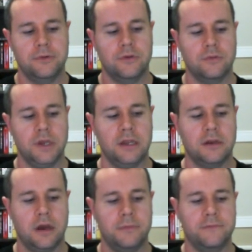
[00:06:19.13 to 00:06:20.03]

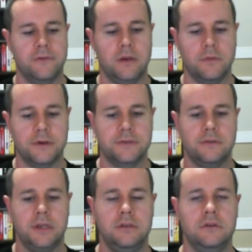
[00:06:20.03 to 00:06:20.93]
create common frameworks
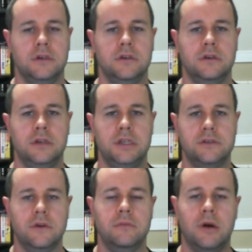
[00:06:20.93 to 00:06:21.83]
so that you can
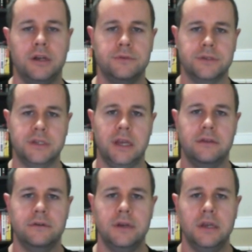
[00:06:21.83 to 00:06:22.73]
integrate modules
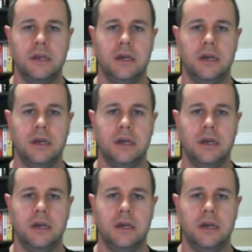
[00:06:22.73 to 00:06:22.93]
together,